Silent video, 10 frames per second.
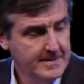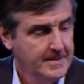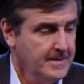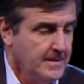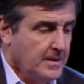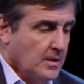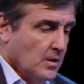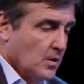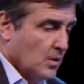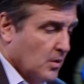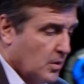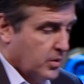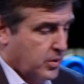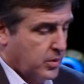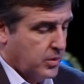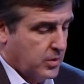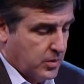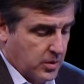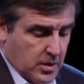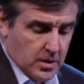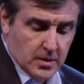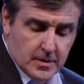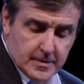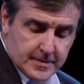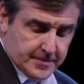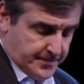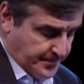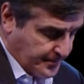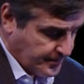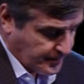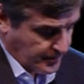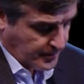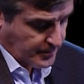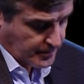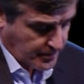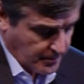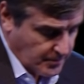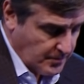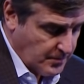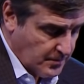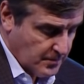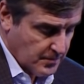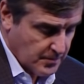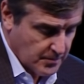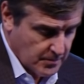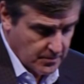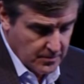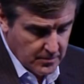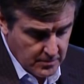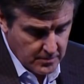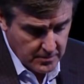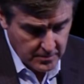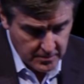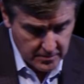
[no speech]